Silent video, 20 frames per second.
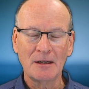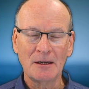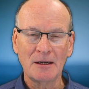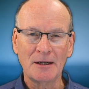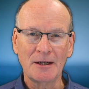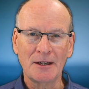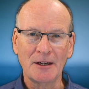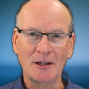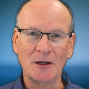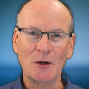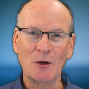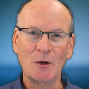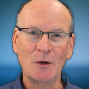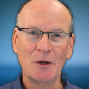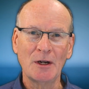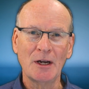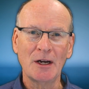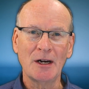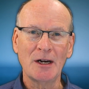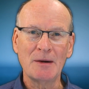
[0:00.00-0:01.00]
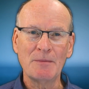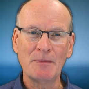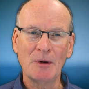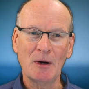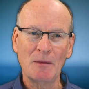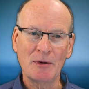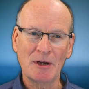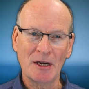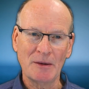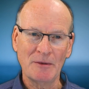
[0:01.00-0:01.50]
Hello, I'm
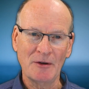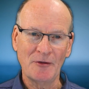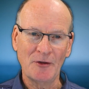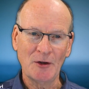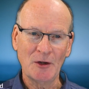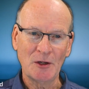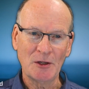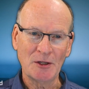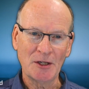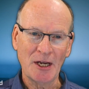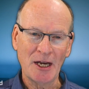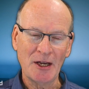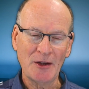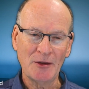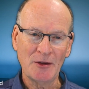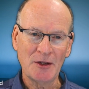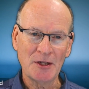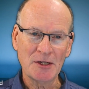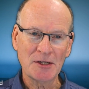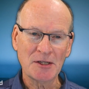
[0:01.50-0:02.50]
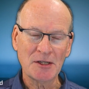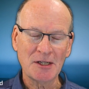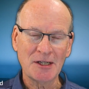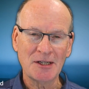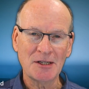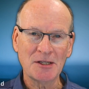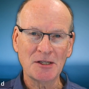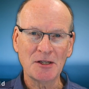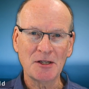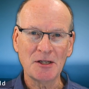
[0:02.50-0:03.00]
Bob Kummerfeld, and this
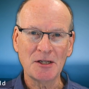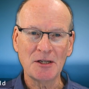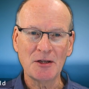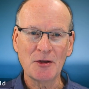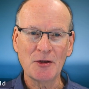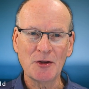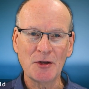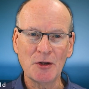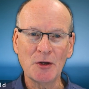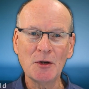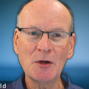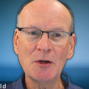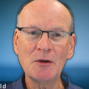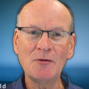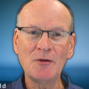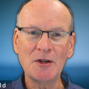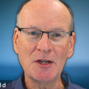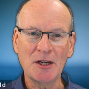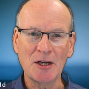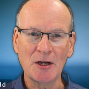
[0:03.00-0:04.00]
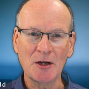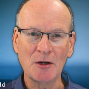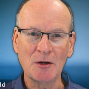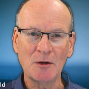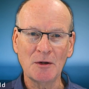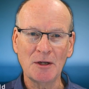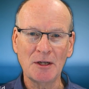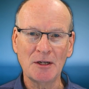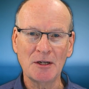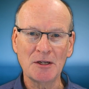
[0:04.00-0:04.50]
is the third video
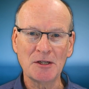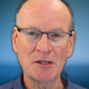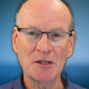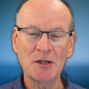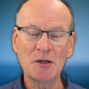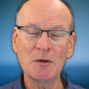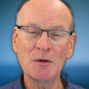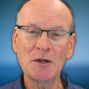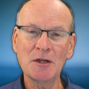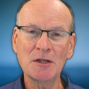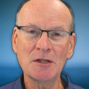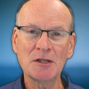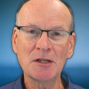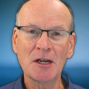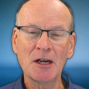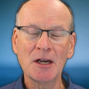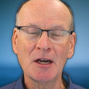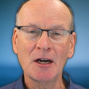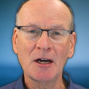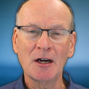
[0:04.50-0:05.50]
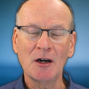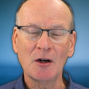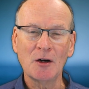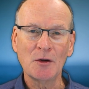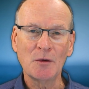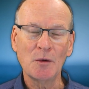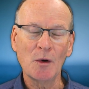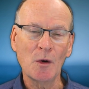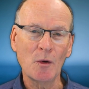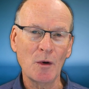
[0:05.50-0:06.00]
in a series
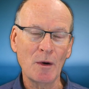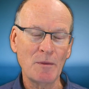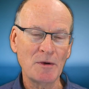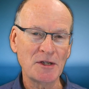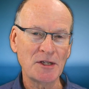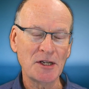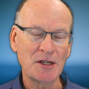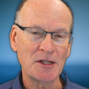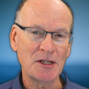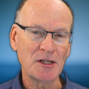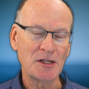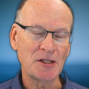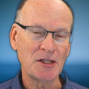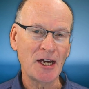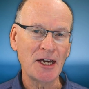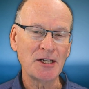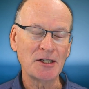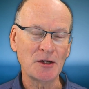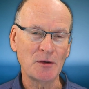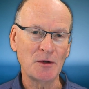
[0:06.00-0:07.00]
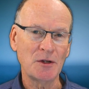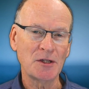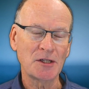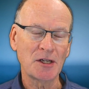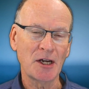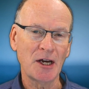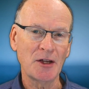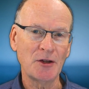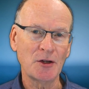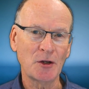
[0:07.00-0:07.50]
on representing data
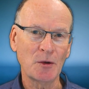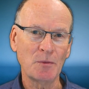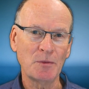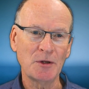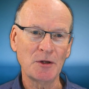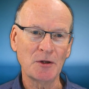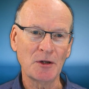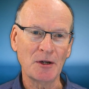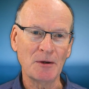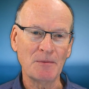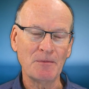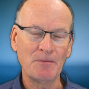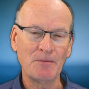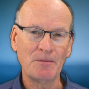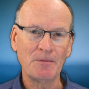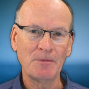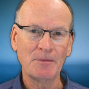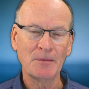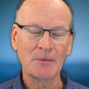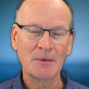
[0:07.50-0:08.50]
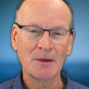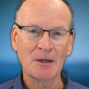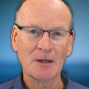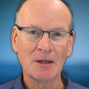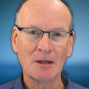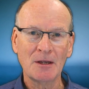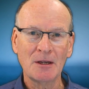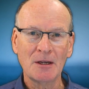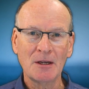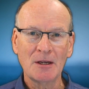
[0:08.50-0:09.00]
inside the computer.
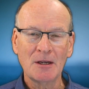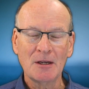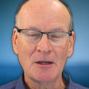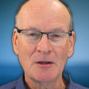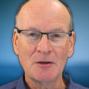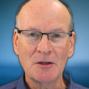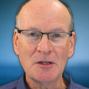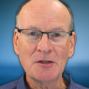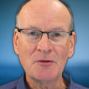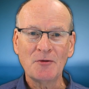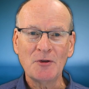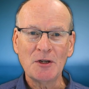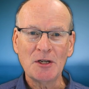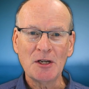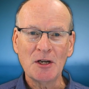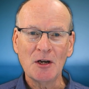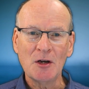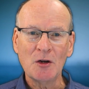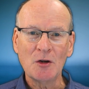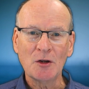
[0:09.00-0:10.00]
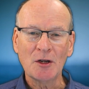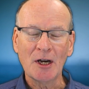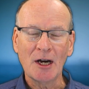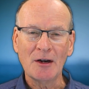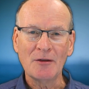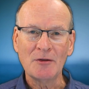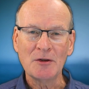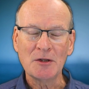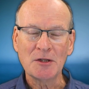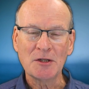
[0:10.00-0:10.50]
This video covers